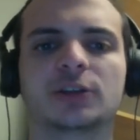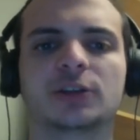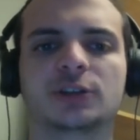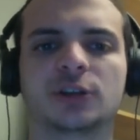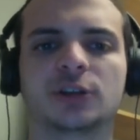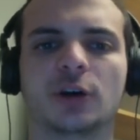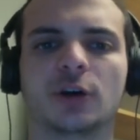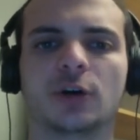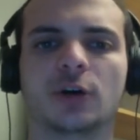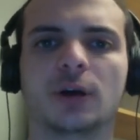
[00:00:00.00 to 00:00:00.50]

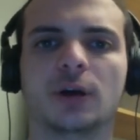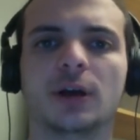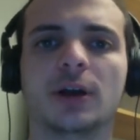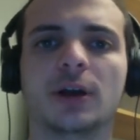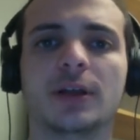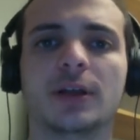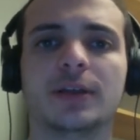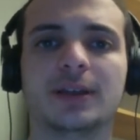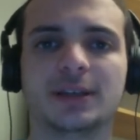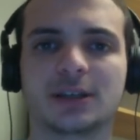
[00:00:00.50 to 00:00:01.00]
So
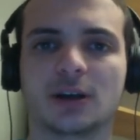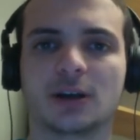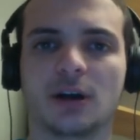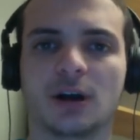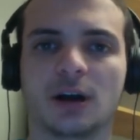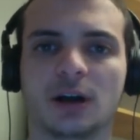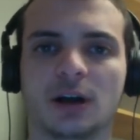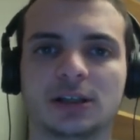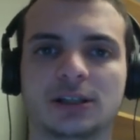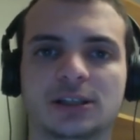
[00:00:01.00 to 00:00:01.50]
these
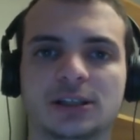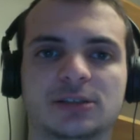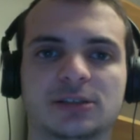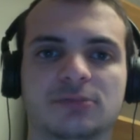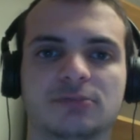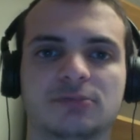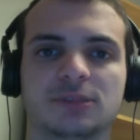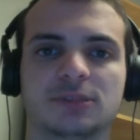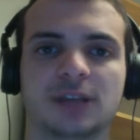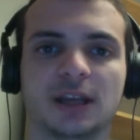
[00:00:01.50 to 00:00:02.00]

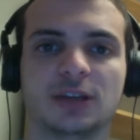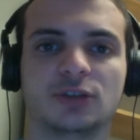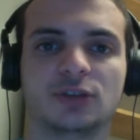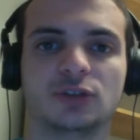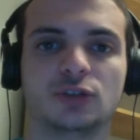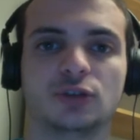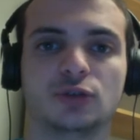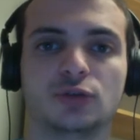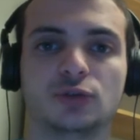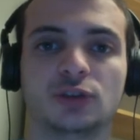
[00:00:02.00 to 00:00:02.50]
cards
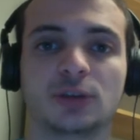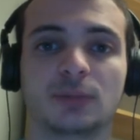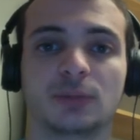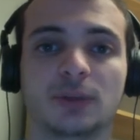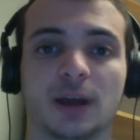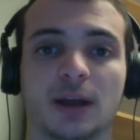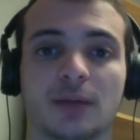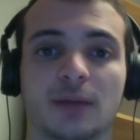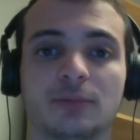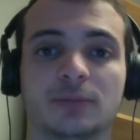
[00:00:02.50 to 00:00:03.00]
tend to
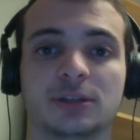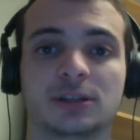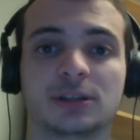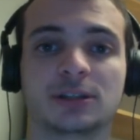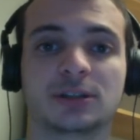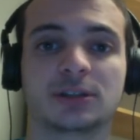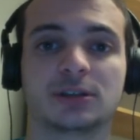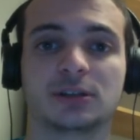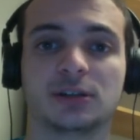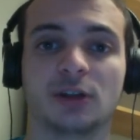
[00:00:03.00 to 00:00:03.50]

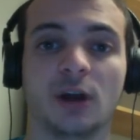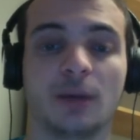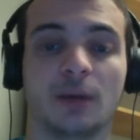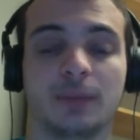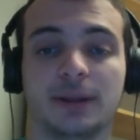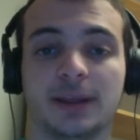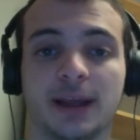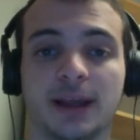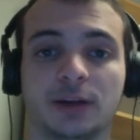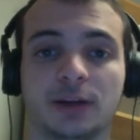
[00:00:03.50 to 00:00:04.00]
sometimes
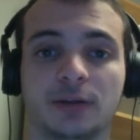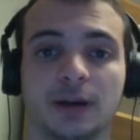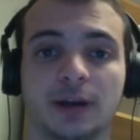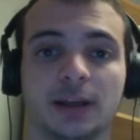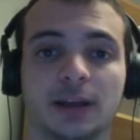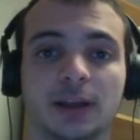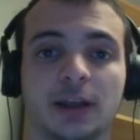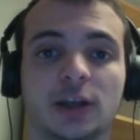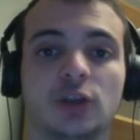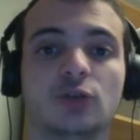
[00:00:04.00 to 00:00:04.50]
not be that
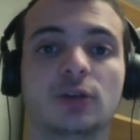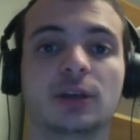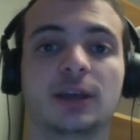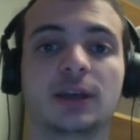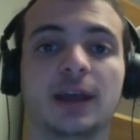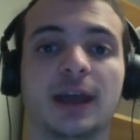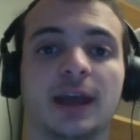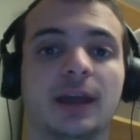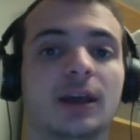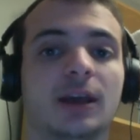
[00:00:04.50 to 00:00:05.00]
great. Like, you
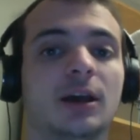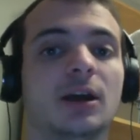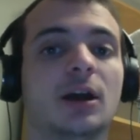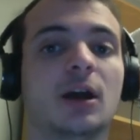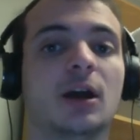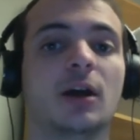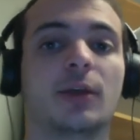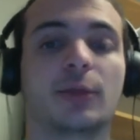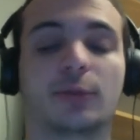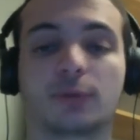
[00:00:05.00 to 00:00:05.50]
could get
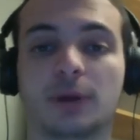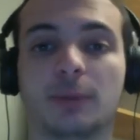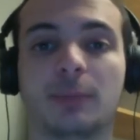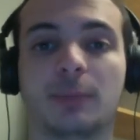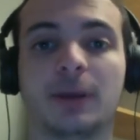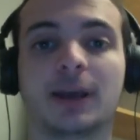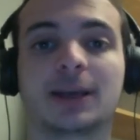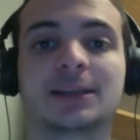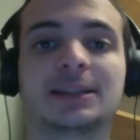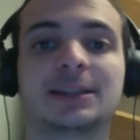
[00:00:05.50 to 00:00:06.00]

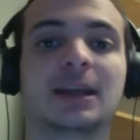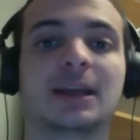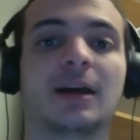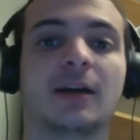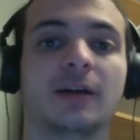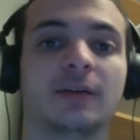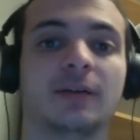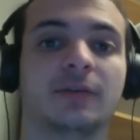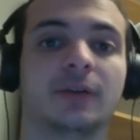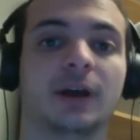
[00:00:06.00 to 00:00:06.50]
3 picks
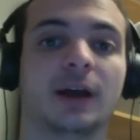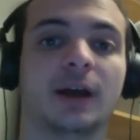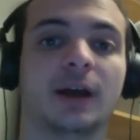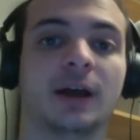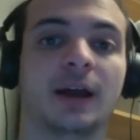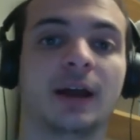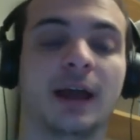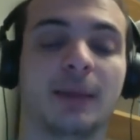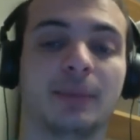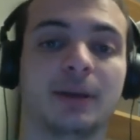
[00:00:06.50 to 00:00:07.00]
of
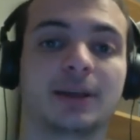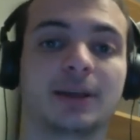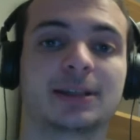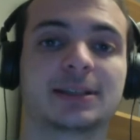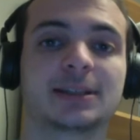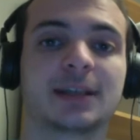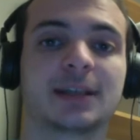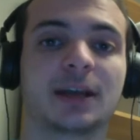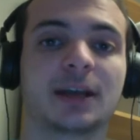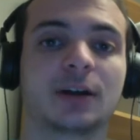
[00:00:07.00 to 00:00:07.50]

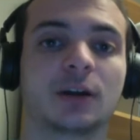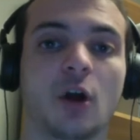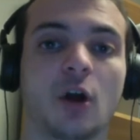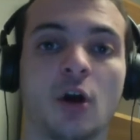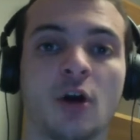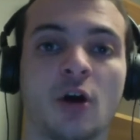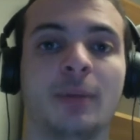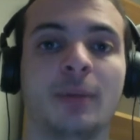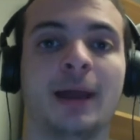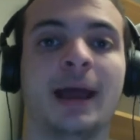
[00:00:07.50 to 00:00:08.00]
epics that
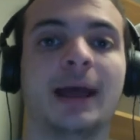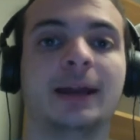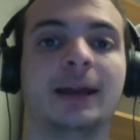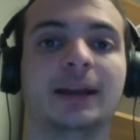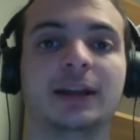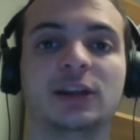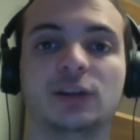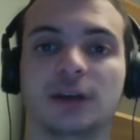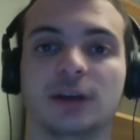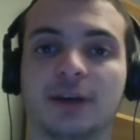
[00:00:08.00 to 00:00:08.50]
are all
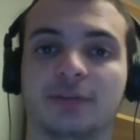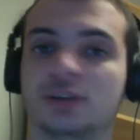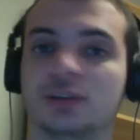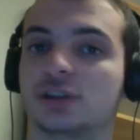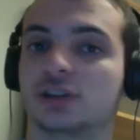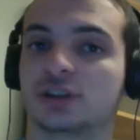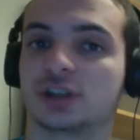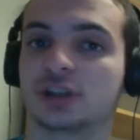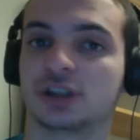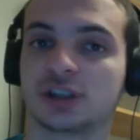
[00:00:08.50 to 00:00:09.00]
bad, and you have
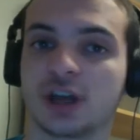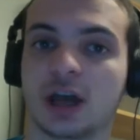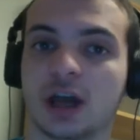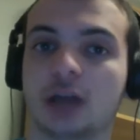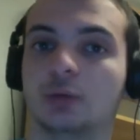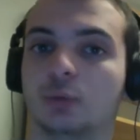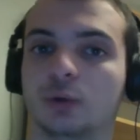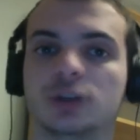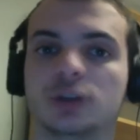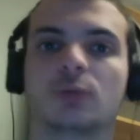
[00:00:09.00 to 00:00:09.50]
to just
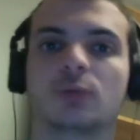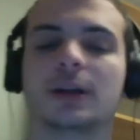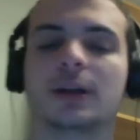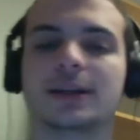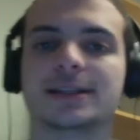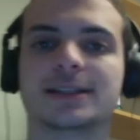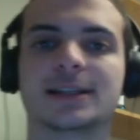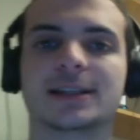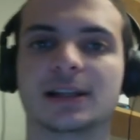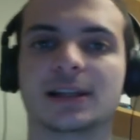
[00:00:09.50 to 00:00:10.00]
decide which
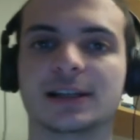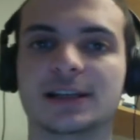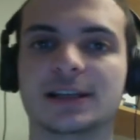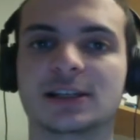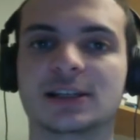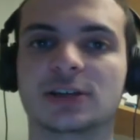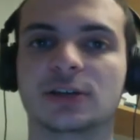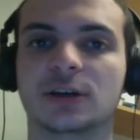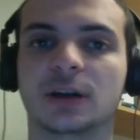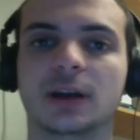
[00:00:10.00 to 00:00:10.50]
one is the
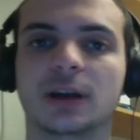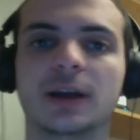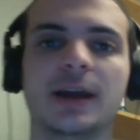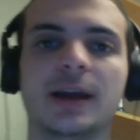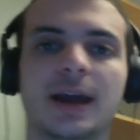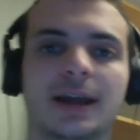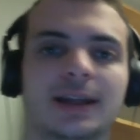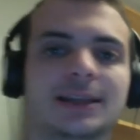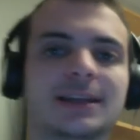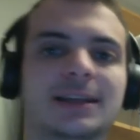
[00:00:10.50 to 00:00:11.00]
least good.
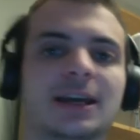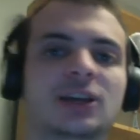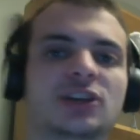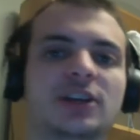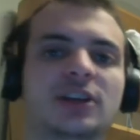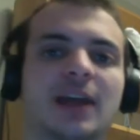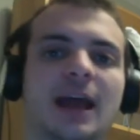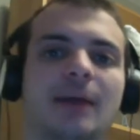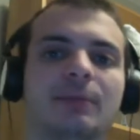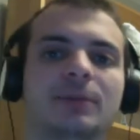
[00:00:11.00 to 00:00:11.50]
And this
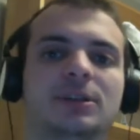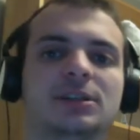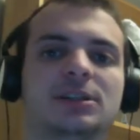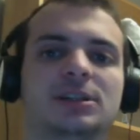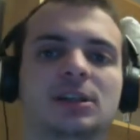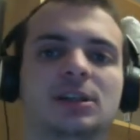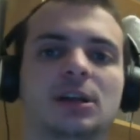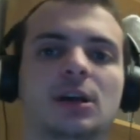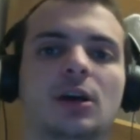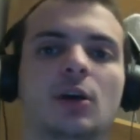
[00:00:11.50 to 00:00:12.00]
actually
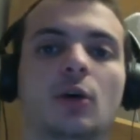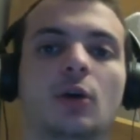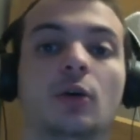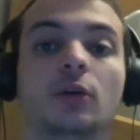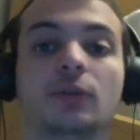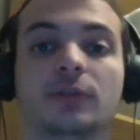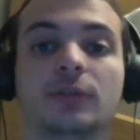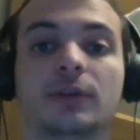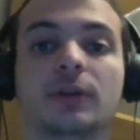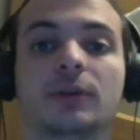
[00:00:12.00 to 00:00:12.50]
happens,
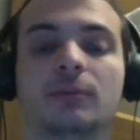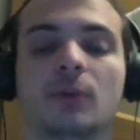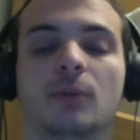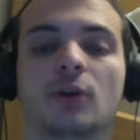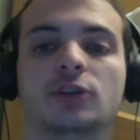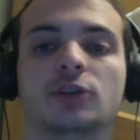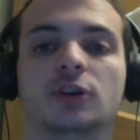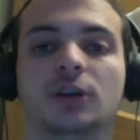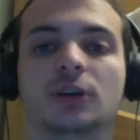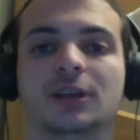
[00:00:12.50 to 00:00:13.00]
or the
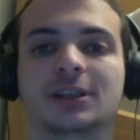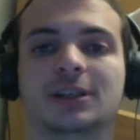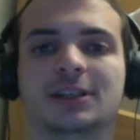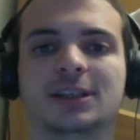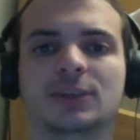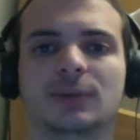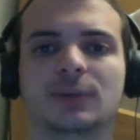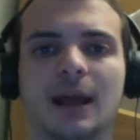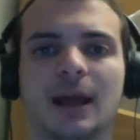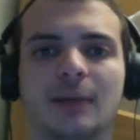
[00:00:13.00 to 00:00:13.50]
most good, because
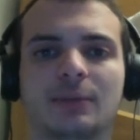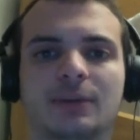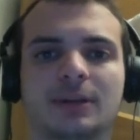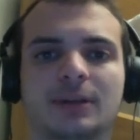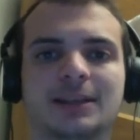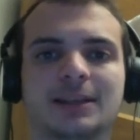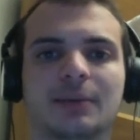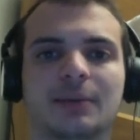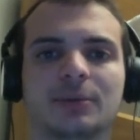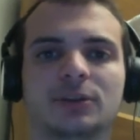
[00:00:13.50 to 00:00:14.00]

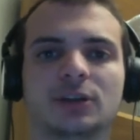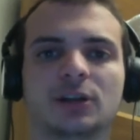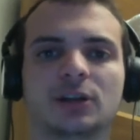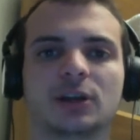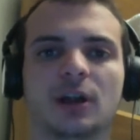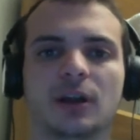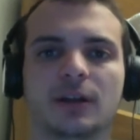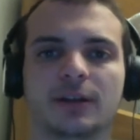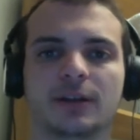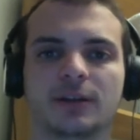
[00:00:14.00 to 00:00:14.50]
this happens a
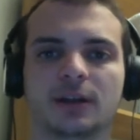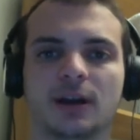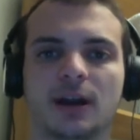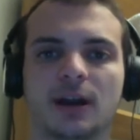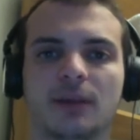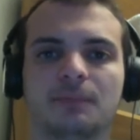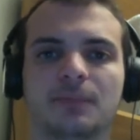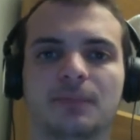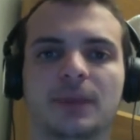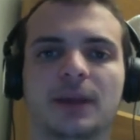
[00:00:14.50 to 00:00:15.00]
lot of the
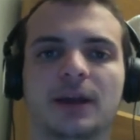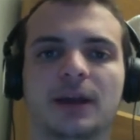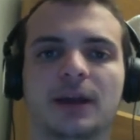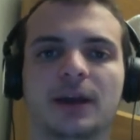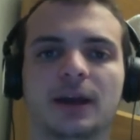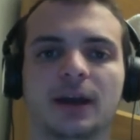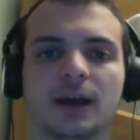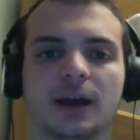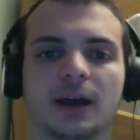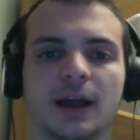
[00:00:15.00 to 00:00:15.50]
time.
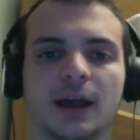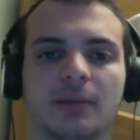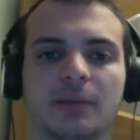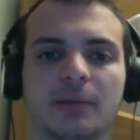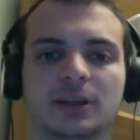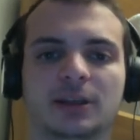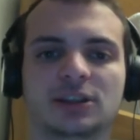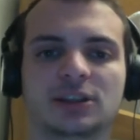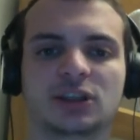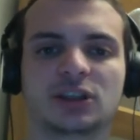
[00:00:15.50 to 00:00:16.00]

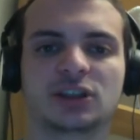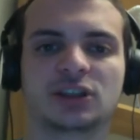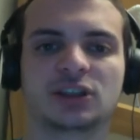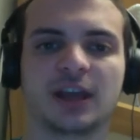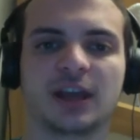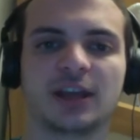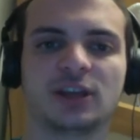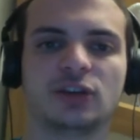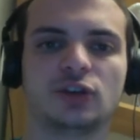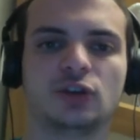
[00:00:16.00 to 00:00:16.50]
Epics
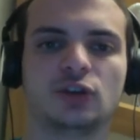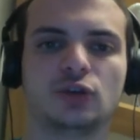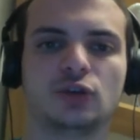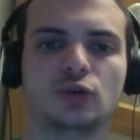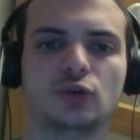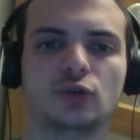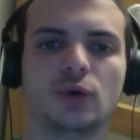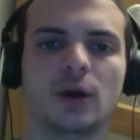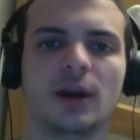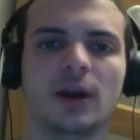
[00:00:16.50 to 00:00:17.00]
just tend
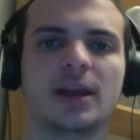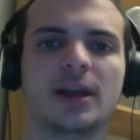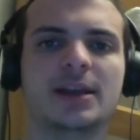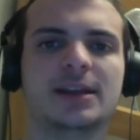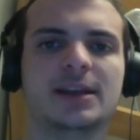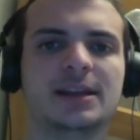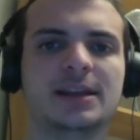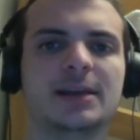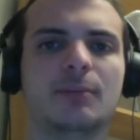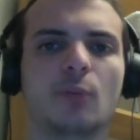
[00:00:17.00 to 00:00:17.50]
to
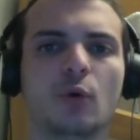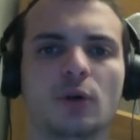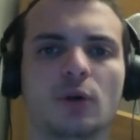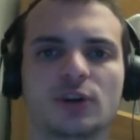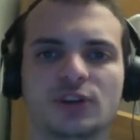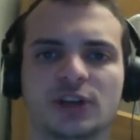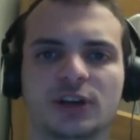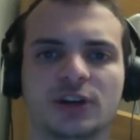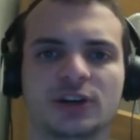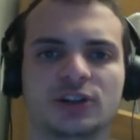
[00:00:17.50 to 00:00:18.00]
need
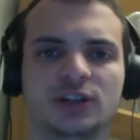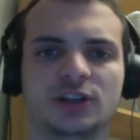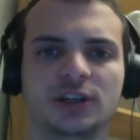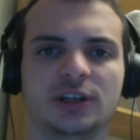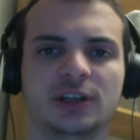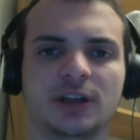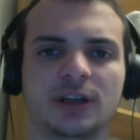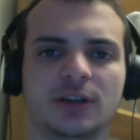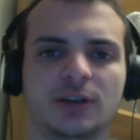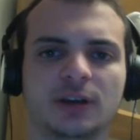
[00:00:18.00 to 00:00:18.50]
more
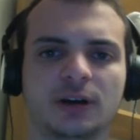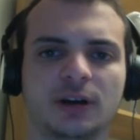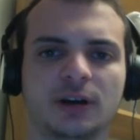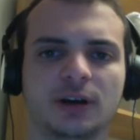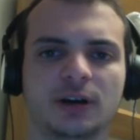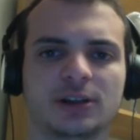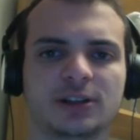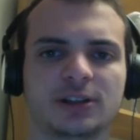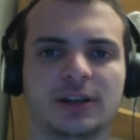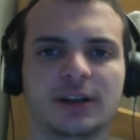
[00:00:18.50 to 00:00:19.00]
synergy than other
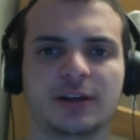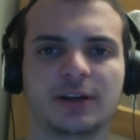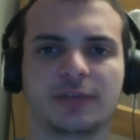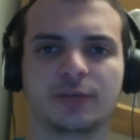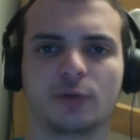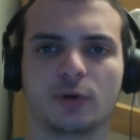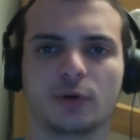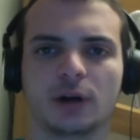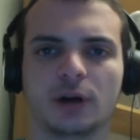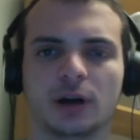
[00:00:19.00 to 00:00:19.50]
cards, and
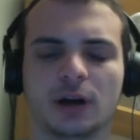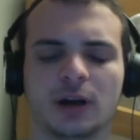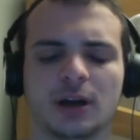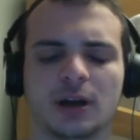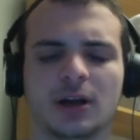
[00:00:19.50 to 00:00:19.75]
therefore